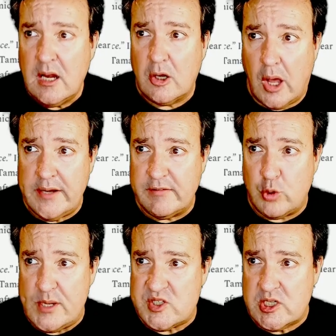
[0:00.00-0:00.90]
Line of
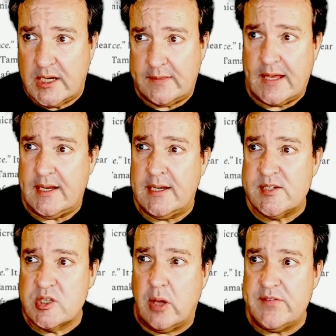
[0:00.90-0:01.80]
questioning that it
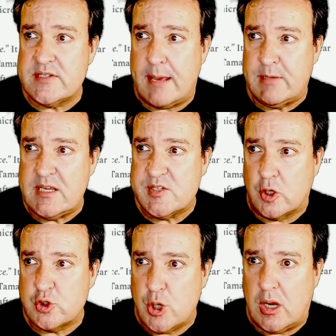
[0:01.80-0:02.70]
is not the Tamakis
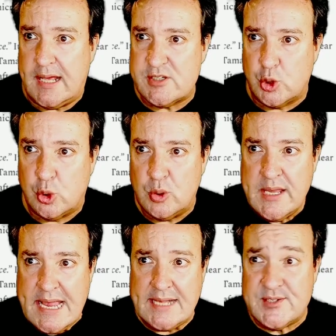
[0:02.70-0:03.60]
on trial at all.
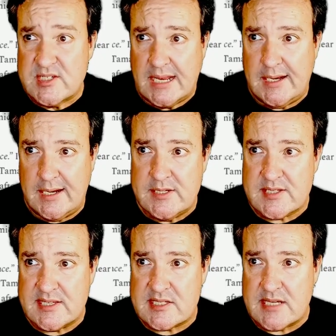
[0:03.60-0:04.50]
Instead, it is
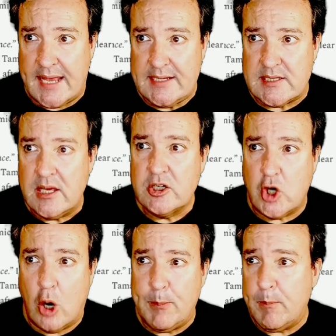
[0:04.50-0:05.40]
the state
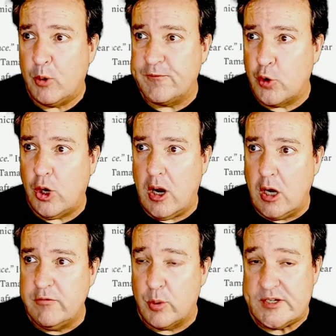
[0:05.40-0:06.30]
culpable for
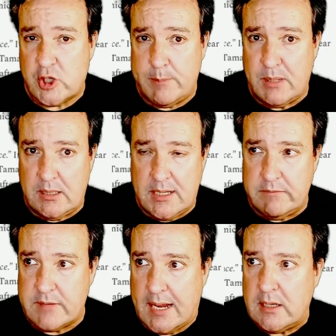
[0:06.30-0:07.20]
overreach. I believe
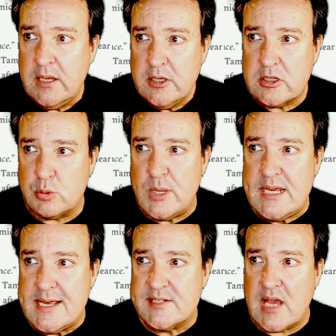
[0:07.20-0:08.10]
that 3
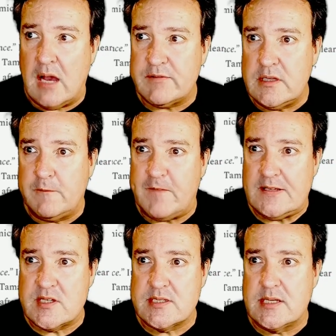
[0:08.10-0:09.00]
years after the
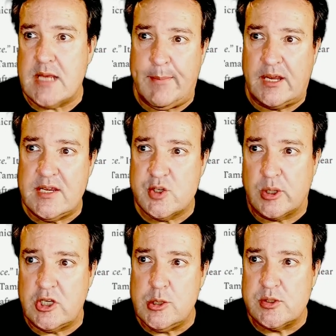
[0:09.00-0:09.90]
offences the Tamakis are
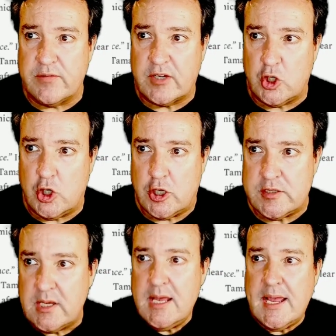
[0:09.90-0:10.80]
accused of occurred,
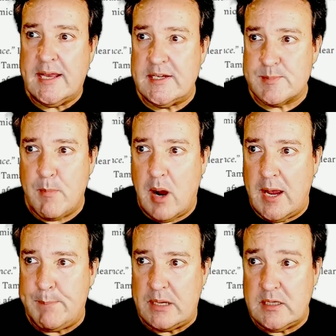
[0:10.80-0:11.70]
it is my
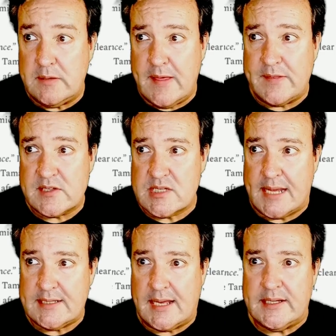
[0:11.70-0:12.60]
opinion that the
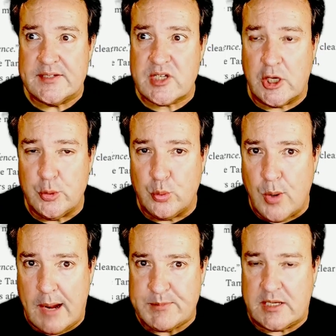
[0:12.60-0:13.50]
state and its
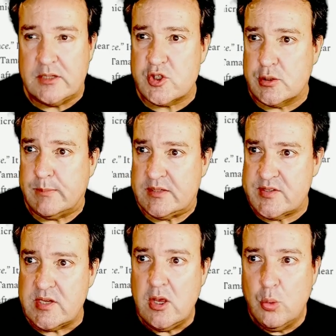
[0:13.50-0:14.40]
corrupt
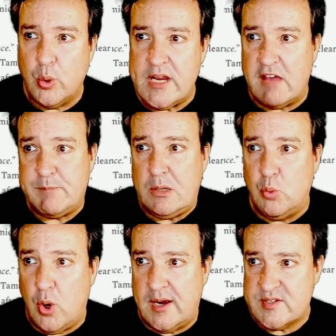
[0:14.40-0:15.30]
instruments would have been
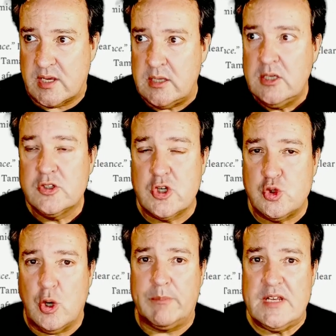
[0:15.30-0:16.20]
wiser to
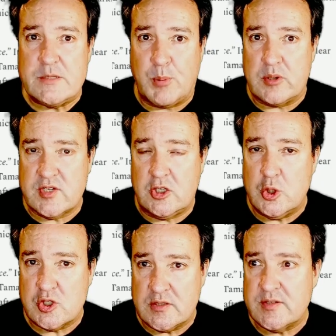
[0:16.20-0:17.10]
drop these
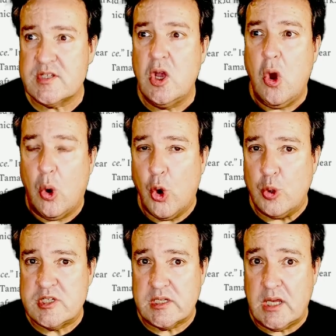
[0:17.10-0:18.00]
prosecutions
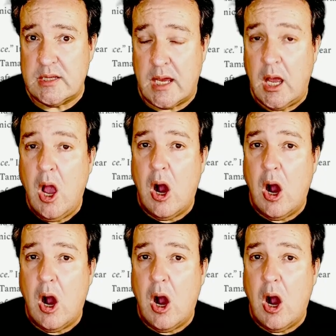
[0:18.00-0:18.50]
altogether.